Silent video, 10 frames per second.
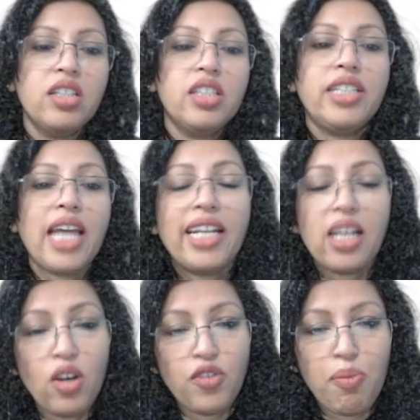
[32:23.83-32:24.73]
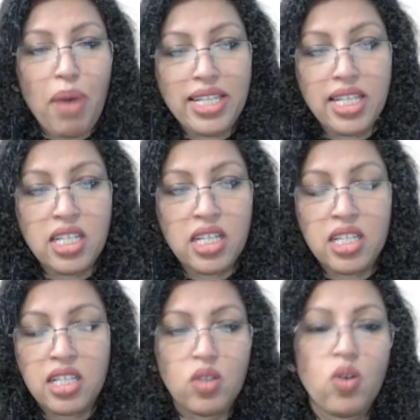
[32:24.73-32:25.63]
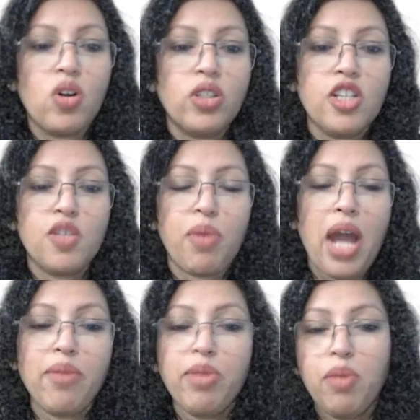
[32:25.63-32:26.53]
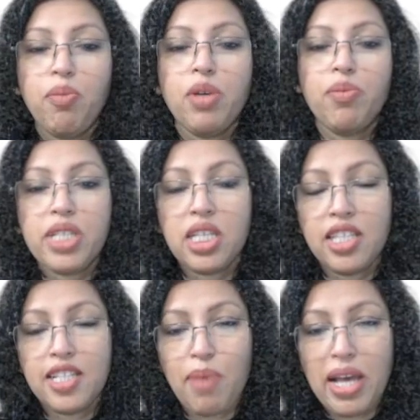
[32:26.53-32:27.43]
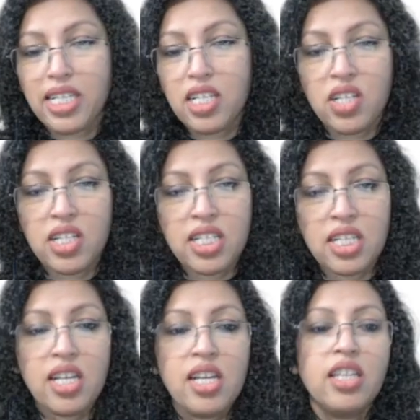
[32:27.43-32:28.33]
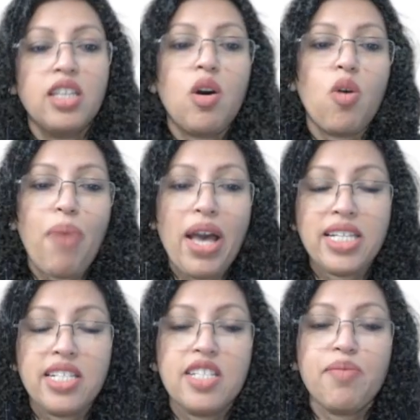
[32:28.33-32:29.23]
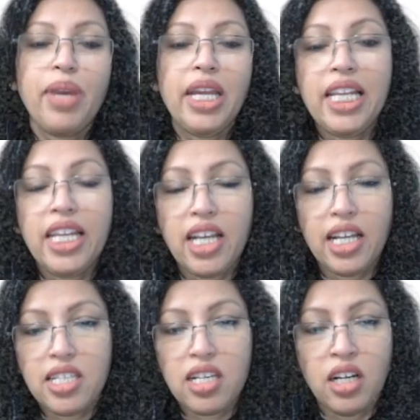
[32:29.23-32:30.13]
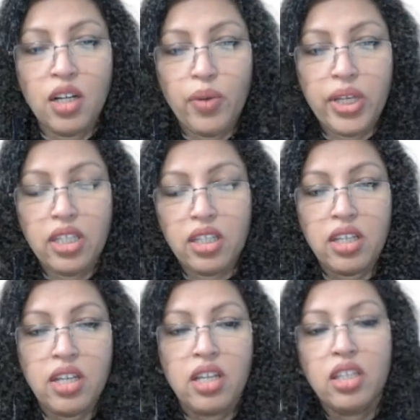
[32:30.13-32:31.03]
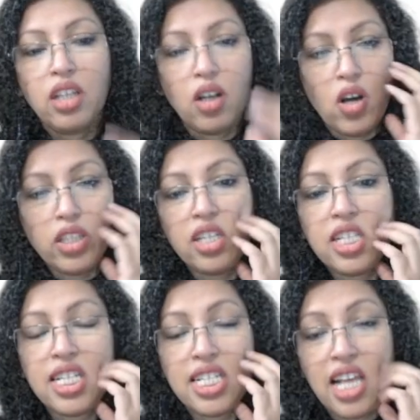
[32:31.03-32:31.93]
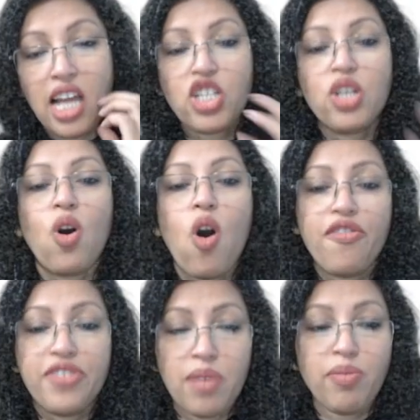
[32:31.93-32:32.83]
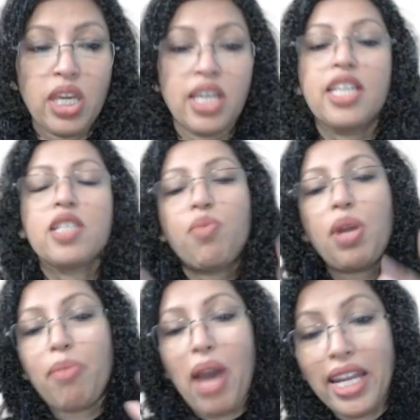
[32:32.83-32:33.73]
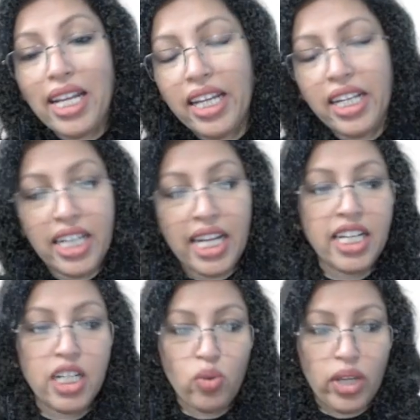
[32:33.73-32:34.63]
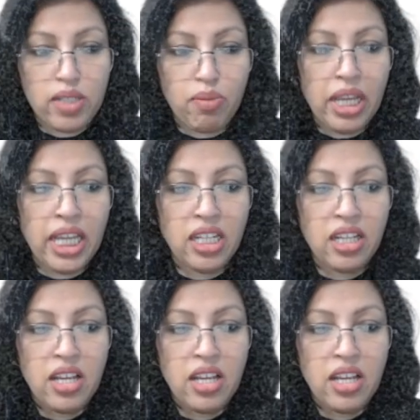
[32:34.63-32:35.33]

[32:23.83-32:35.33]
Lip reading: The title of the passage is, the author's primary purpose in this passage is, the passage is mainly concerned with, the author's discussion of something is primarily intended to explain,